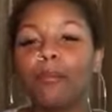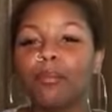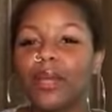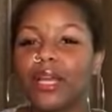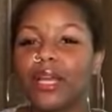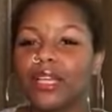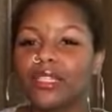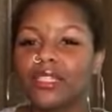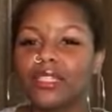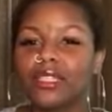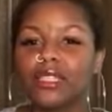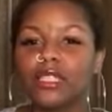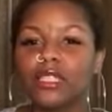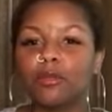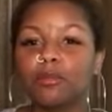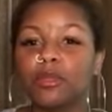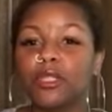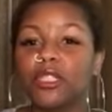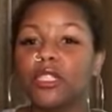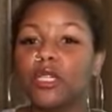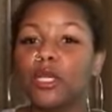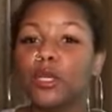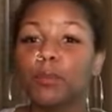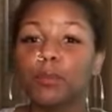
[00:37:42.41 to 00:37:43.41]
best to be
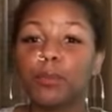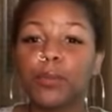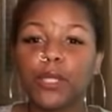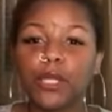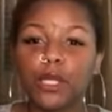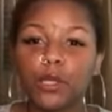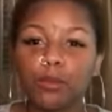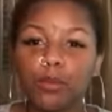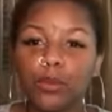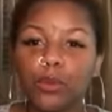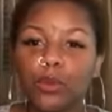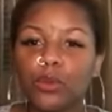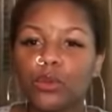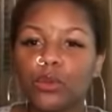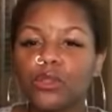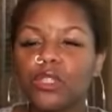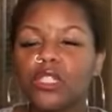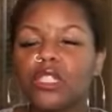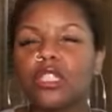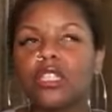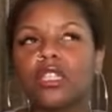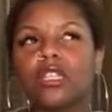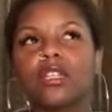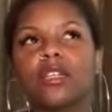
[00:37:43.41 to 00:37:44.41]
good people,
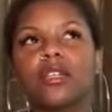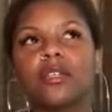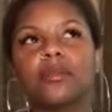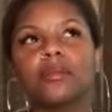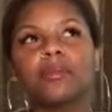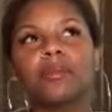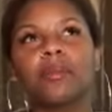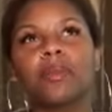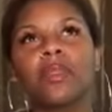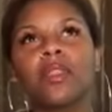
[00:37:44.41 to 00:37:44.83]
to,